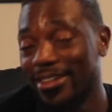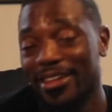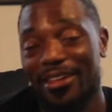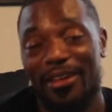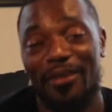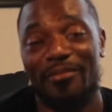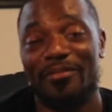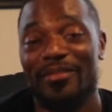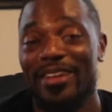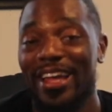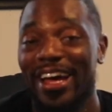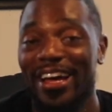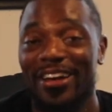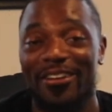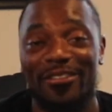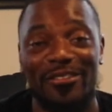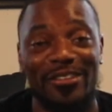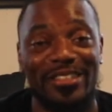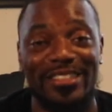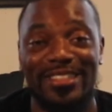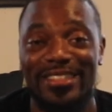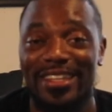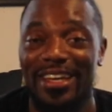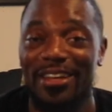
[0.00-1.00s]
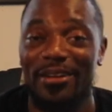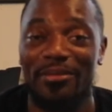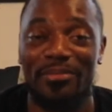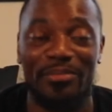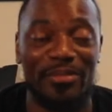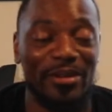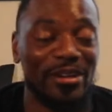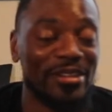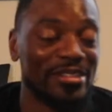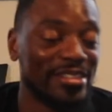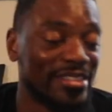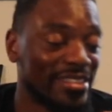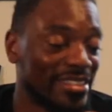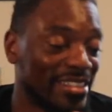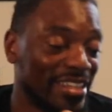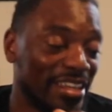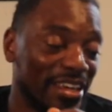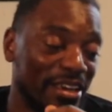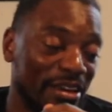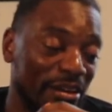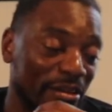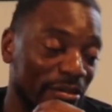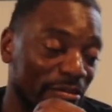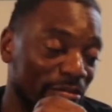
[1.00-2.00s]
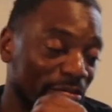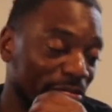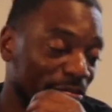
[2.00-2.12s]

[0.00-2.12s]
I'm not going to say the person's name.